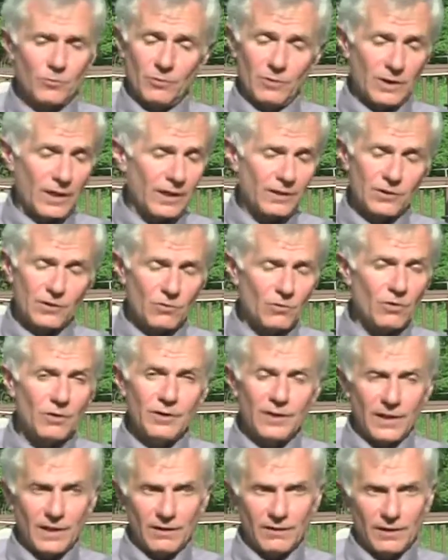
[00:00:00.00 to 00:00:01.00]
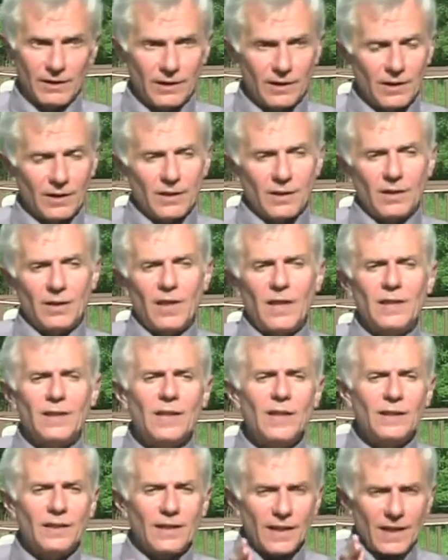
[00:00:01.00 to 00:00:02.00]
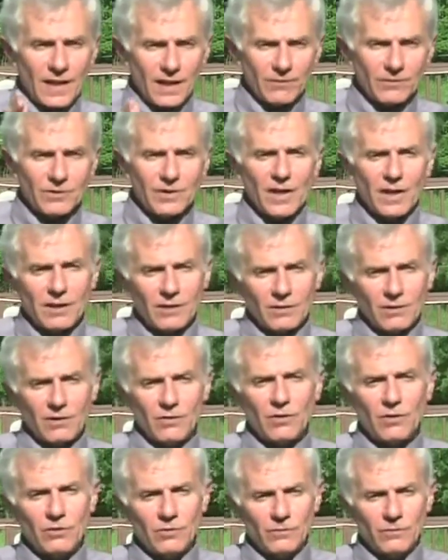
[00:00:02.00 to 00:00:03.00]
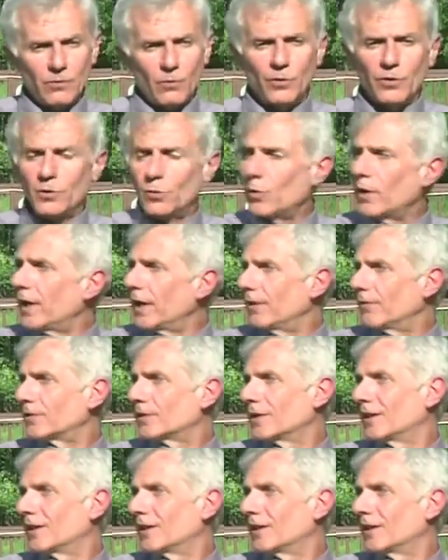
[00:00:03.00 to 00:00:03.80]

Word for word: Gone. Extraordinary. Yeah. And then they have second, third, and fourth waves.